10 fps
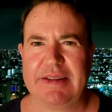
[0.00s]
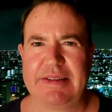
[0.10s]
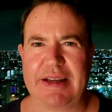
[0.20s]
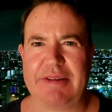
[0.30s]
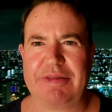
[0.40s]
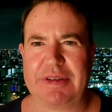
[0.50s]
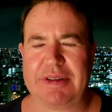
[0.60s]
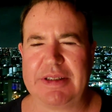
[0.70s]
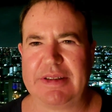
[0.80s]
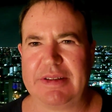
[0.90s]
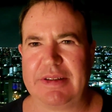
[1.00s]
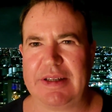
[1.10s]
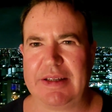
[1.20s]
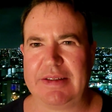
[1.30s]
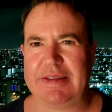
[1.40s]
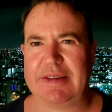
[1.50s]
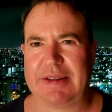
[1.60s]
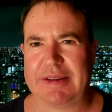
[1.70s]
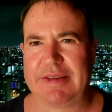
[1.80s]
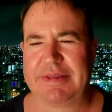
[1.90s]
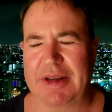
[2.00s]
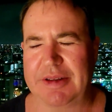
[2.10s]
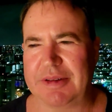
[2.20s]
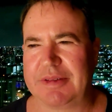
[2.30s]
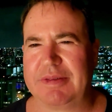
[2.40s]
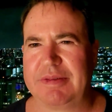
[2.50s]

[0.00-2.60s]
Stanford and, and uh, other